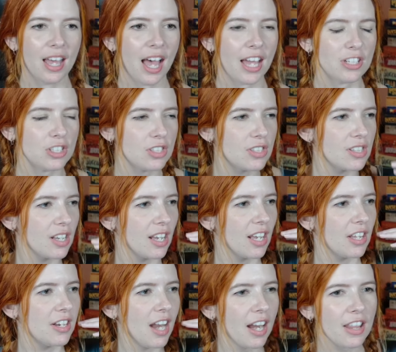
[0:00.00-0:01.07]
I just
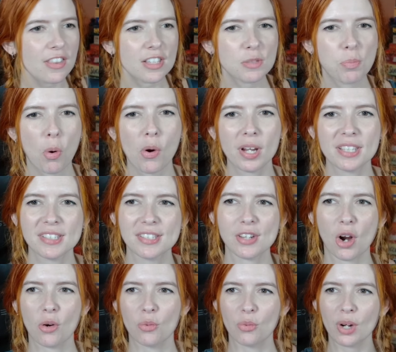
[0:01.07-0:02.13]
none of these points
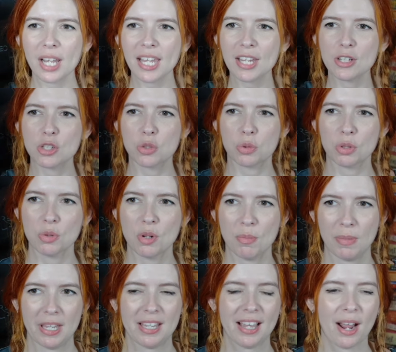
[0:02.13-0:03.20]
are ringing true to
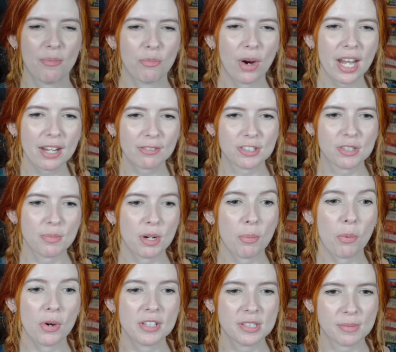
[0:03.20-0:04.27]
me. I'm waiting for someone to
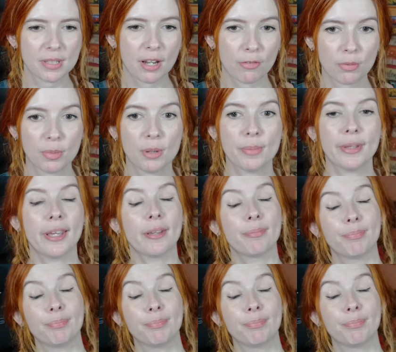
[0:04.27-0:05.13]
point something out for me to be like,